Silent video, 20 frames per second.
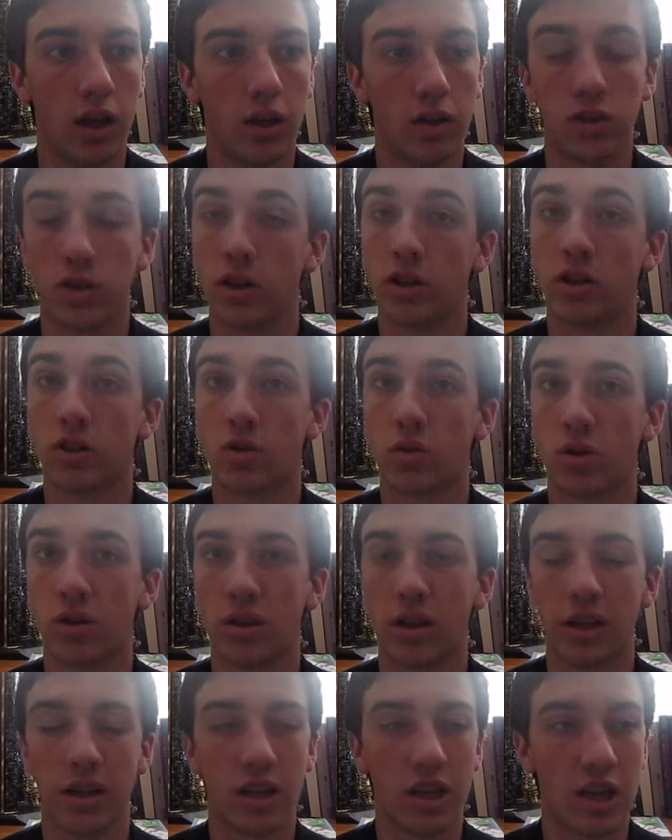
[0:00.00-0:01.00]
So I just wanted
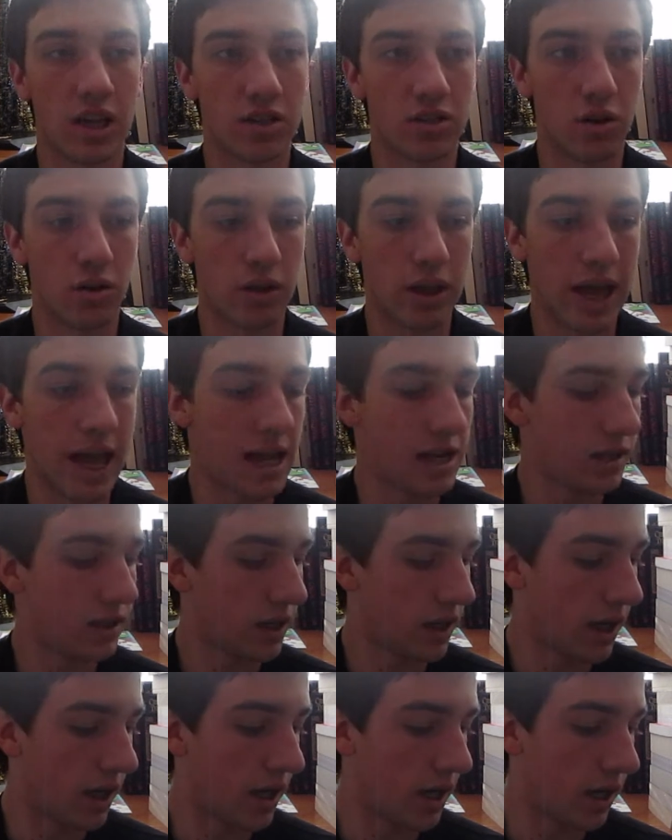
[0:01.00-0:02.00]
to let you guys know
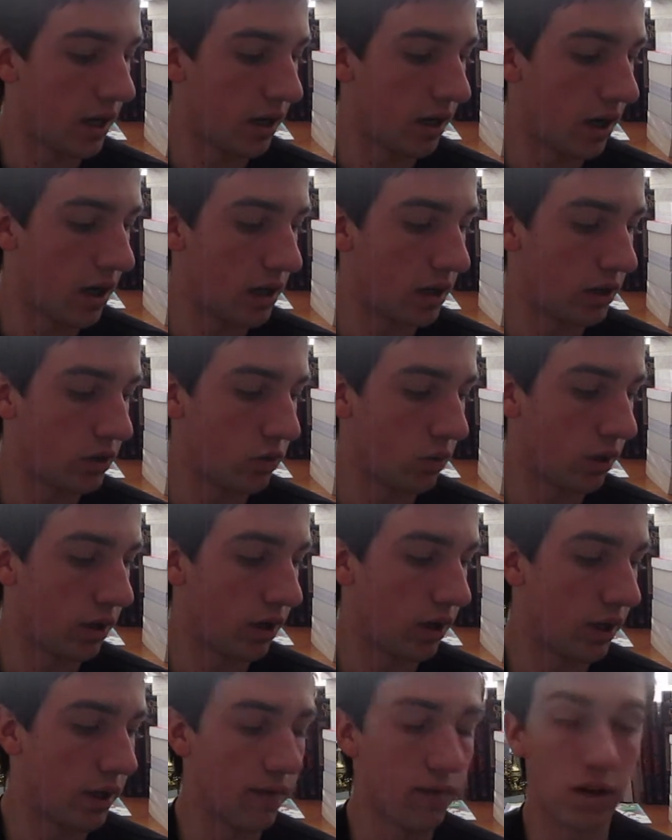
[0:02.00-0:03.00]
that, and I just
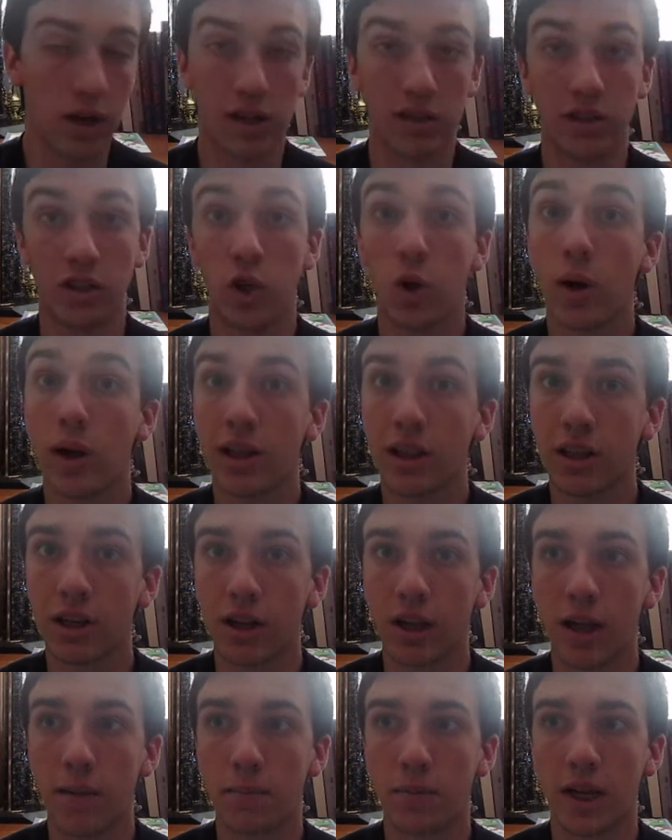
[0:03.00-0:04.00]
wanted to give you guys a quick little
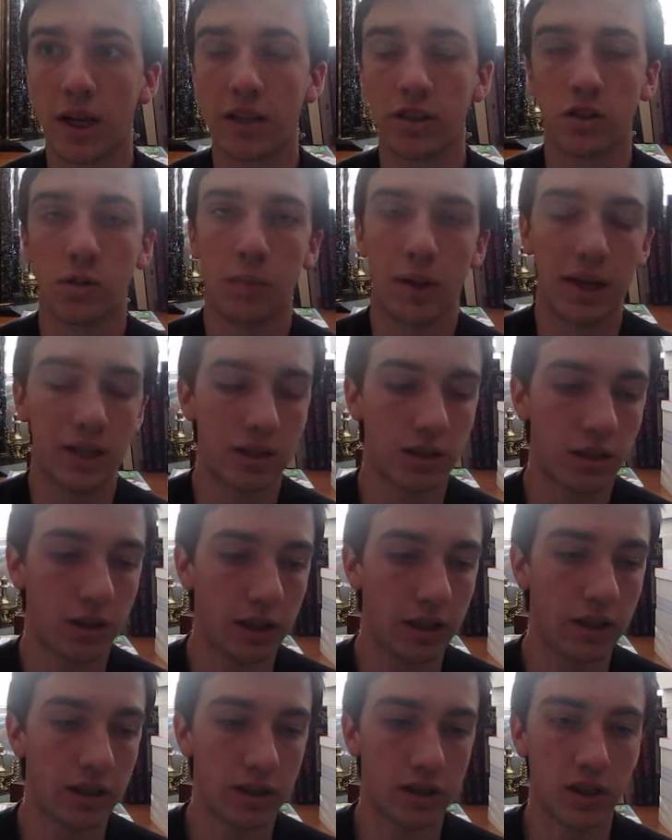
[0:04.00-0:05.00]
update. So
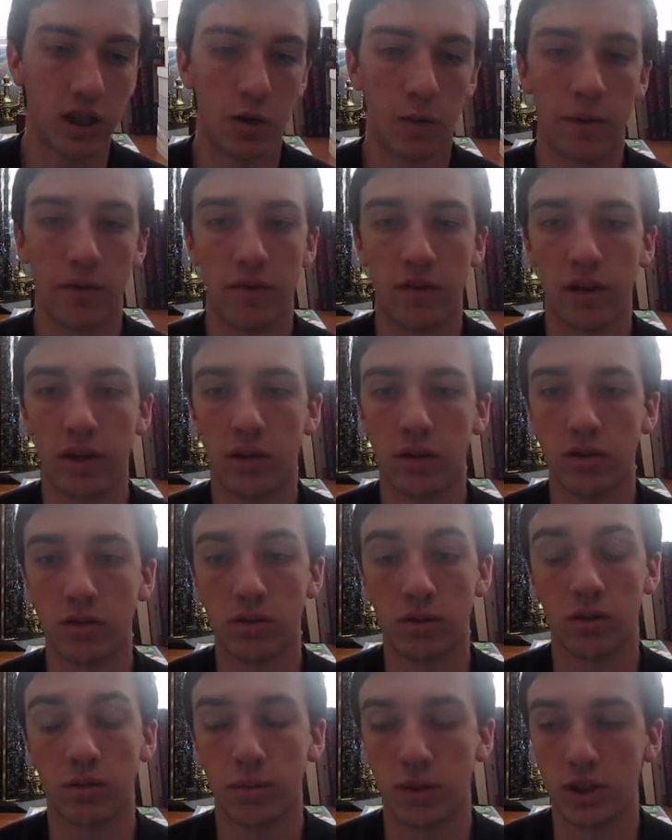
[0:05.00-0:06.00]
basically, this is how
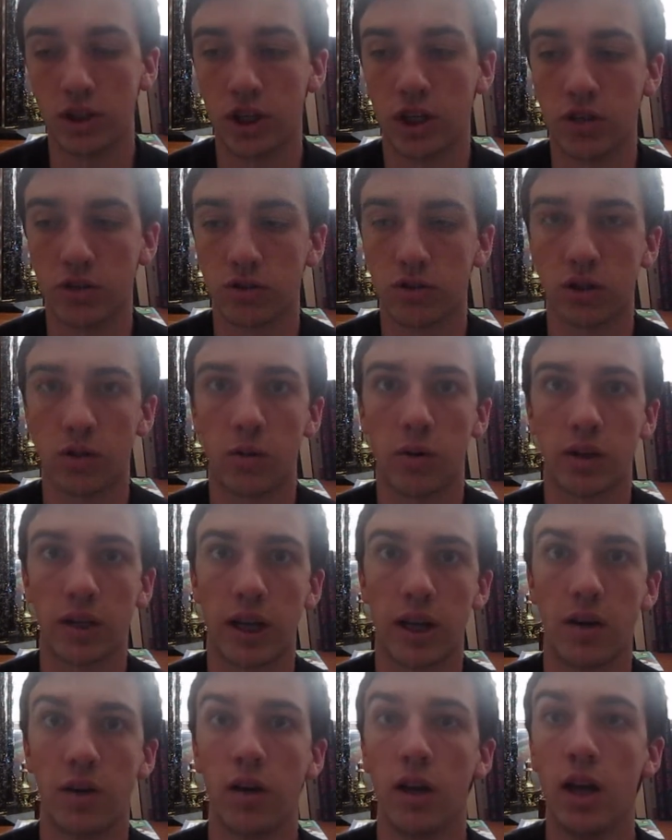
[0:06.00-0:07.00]
my channel is going to work
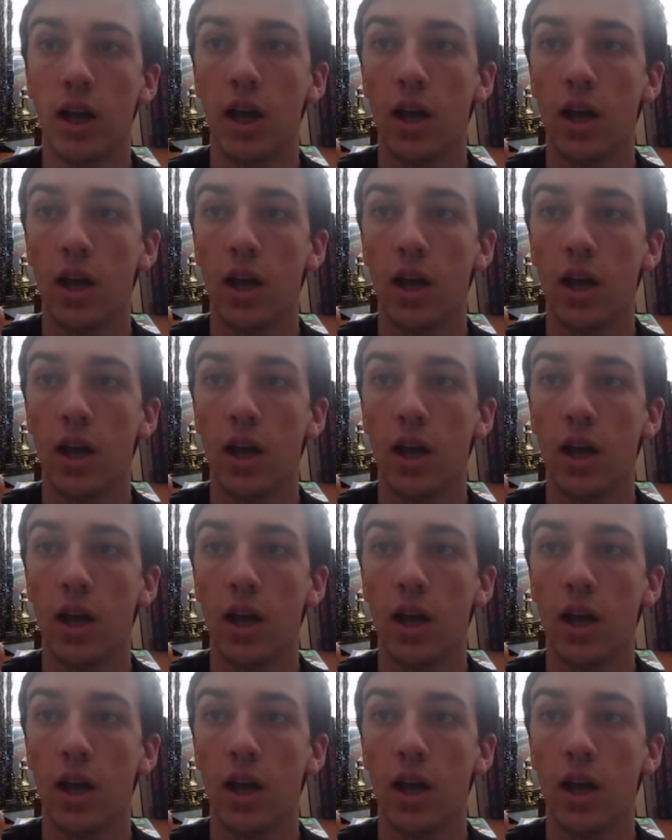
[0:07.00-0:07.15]
out.